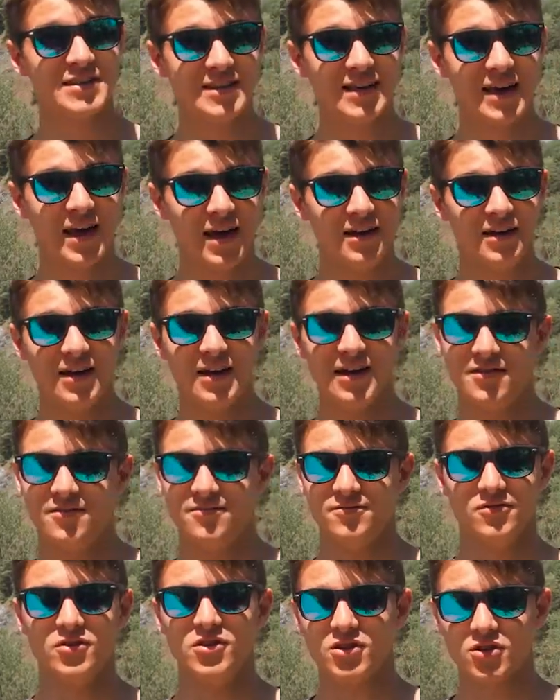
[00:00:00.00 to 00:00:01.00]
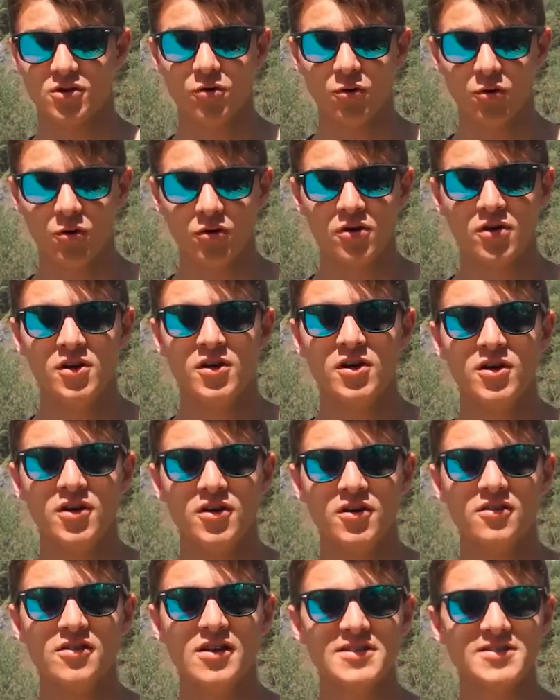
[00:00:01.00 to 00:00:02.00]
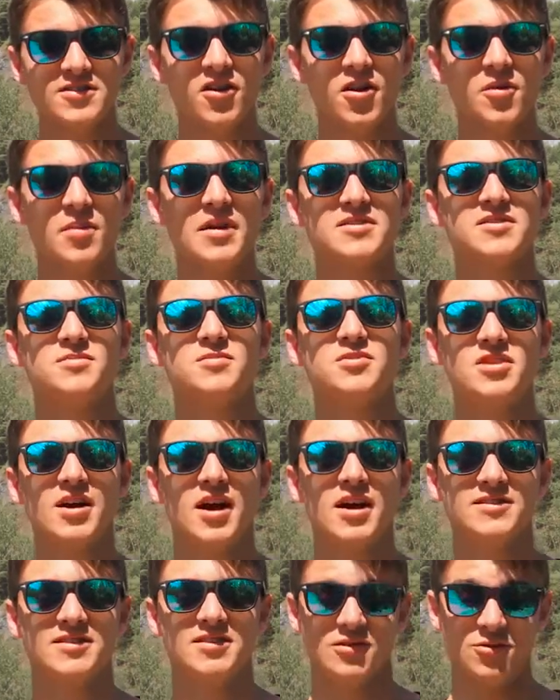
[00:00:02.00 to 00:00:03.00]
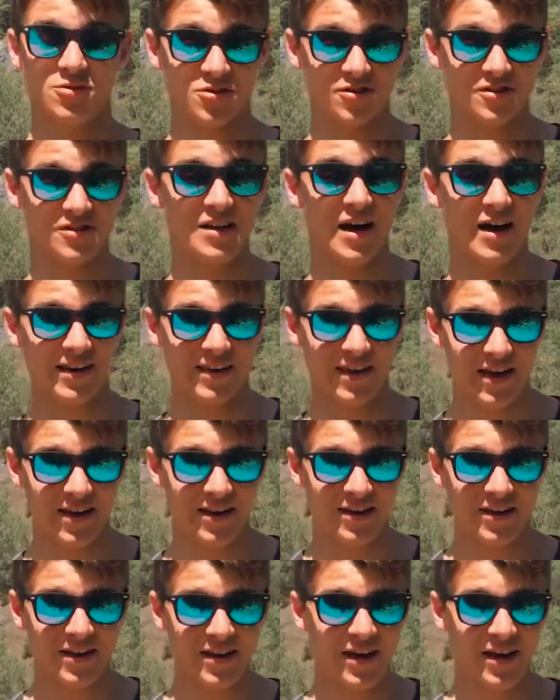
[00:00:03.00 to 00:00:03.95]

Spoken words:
to get and look cool, let's talk about some shots that you should not get.